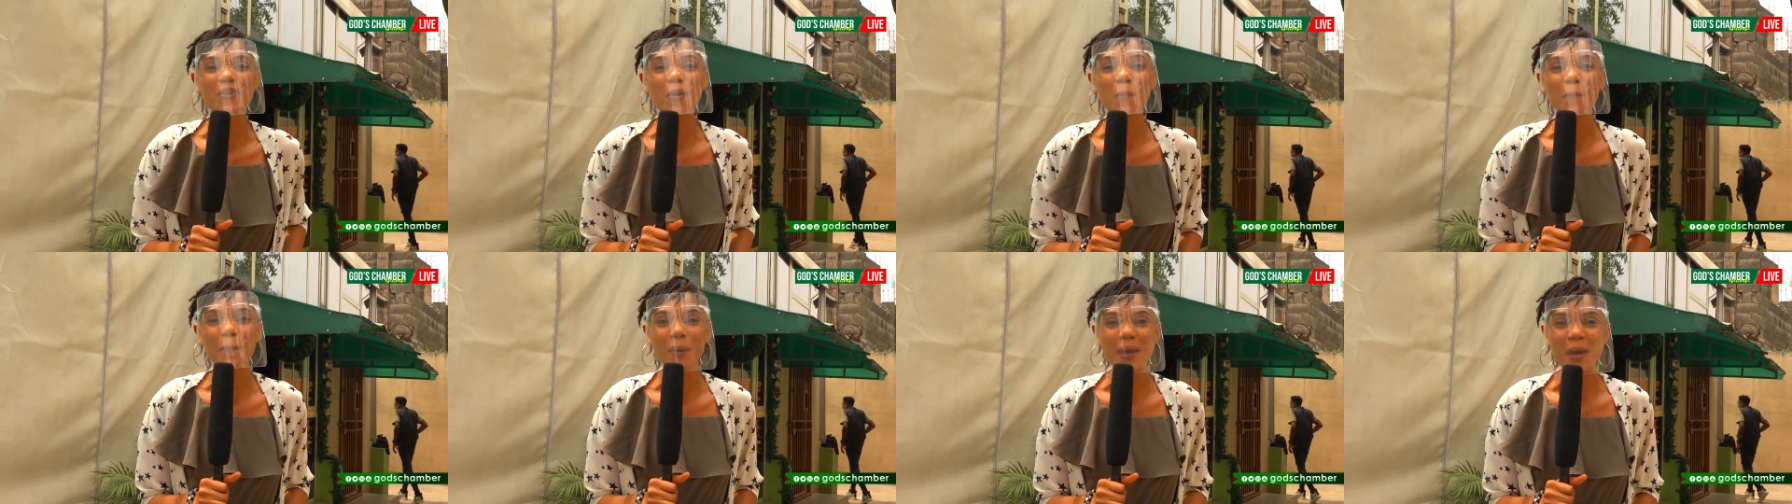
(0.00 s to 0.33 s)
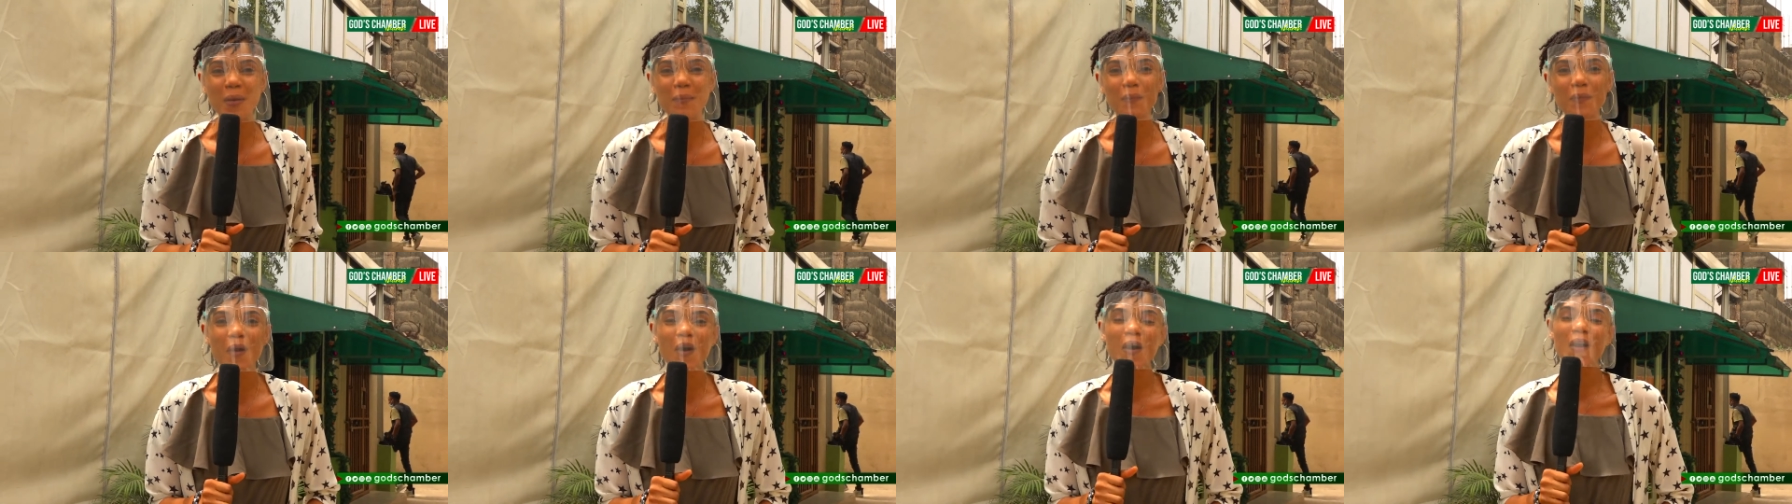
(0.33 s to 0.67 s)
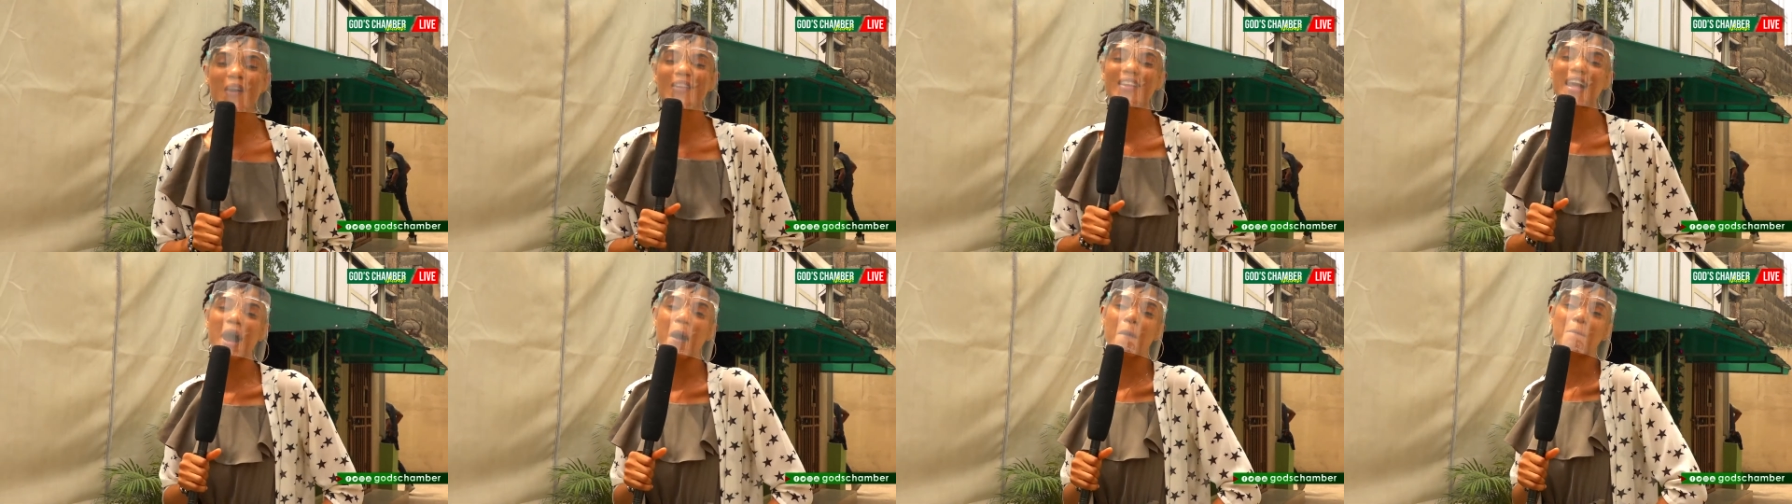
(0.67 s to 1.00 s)

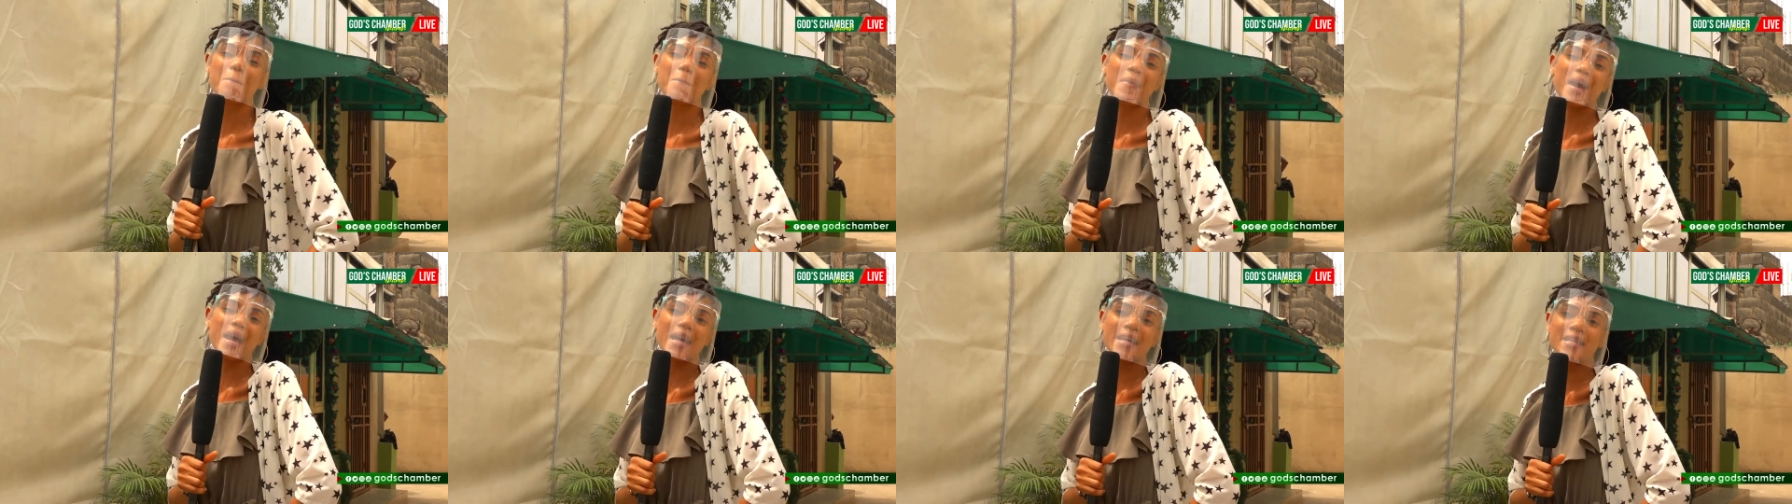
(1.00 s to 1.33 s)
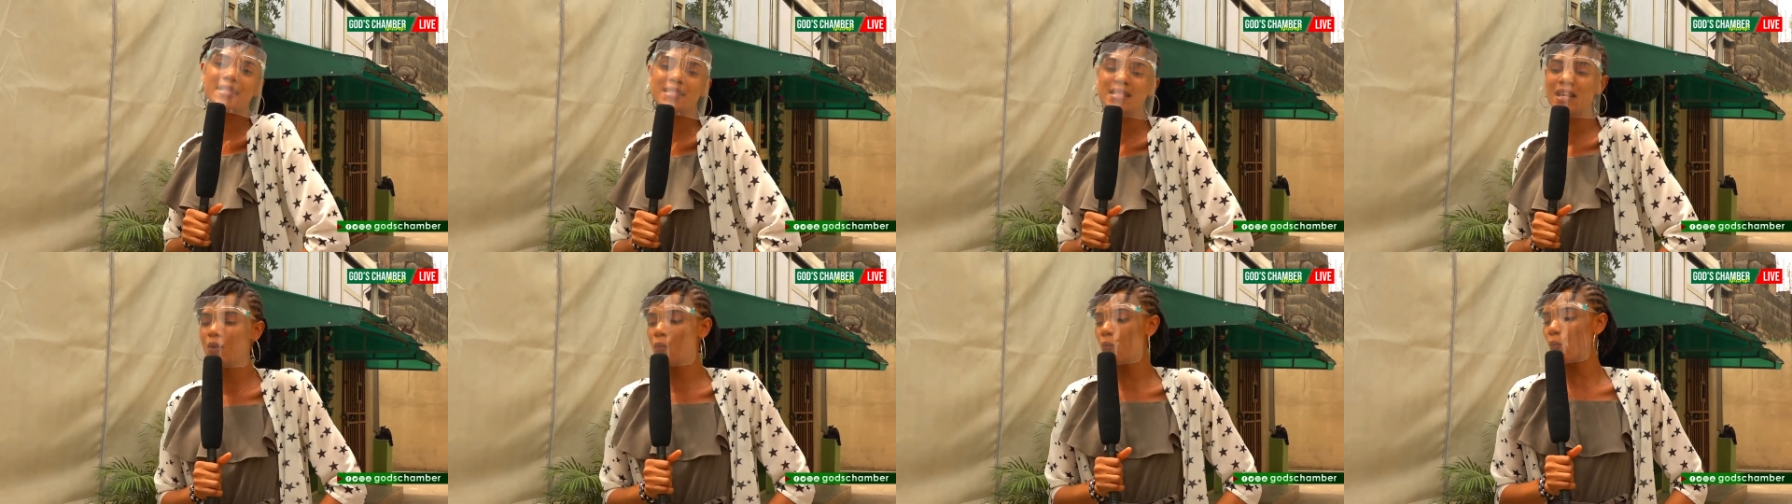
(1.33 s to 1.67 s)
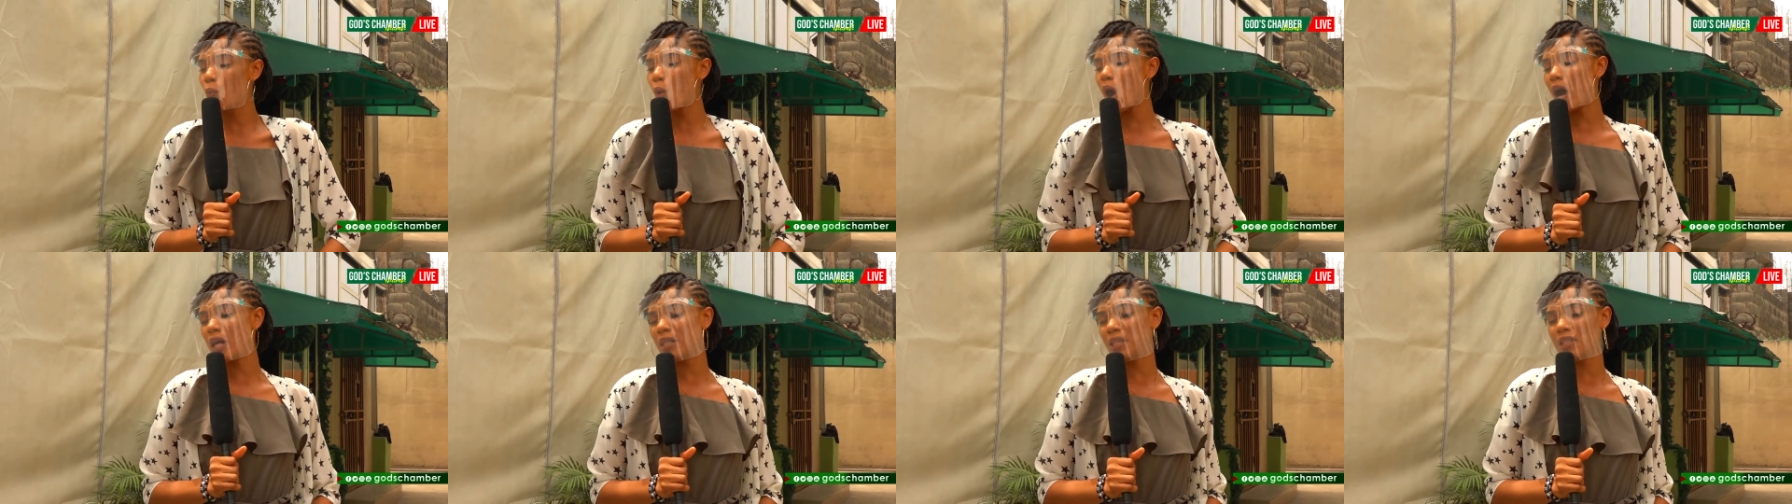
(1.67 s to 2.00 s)
people,
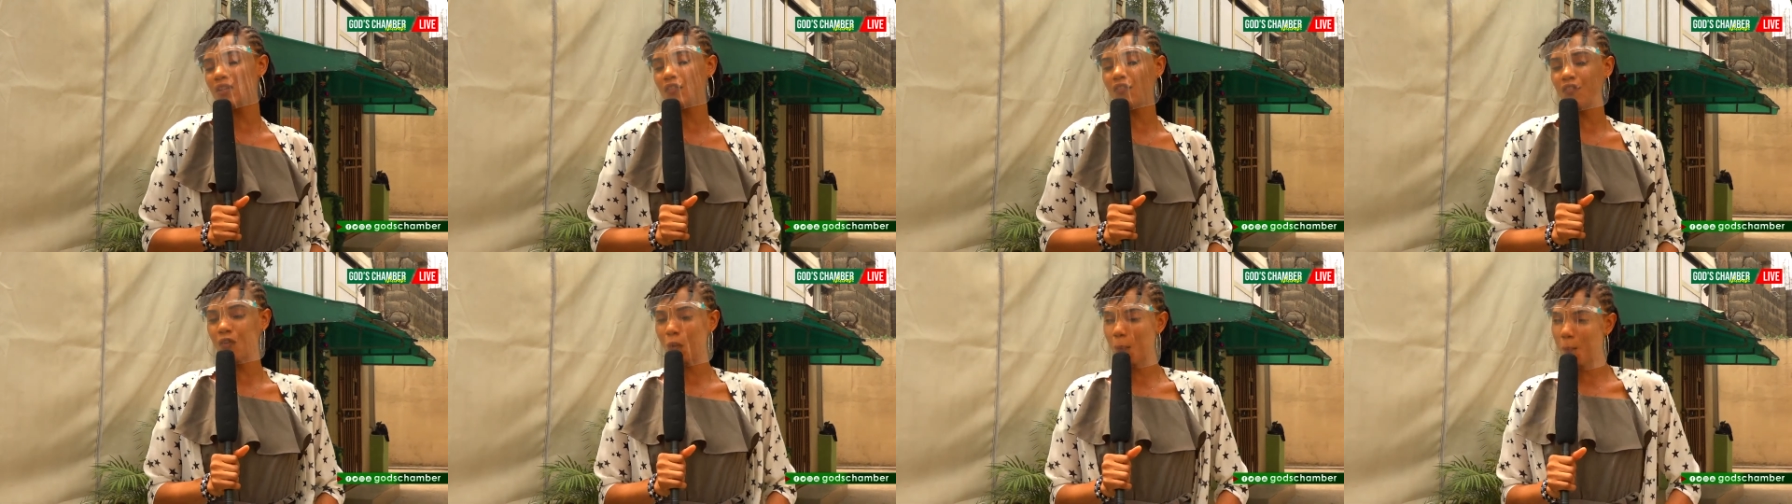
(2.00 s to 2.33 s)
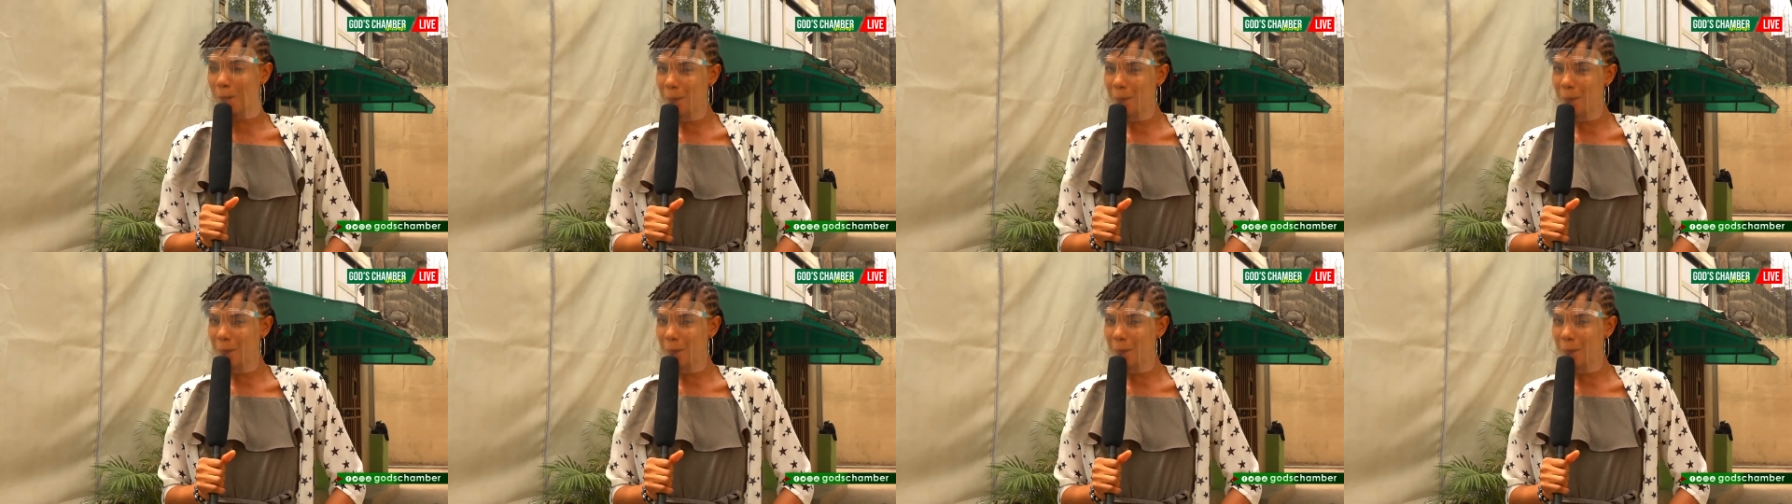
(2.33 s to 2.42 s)
amazing, wonderful,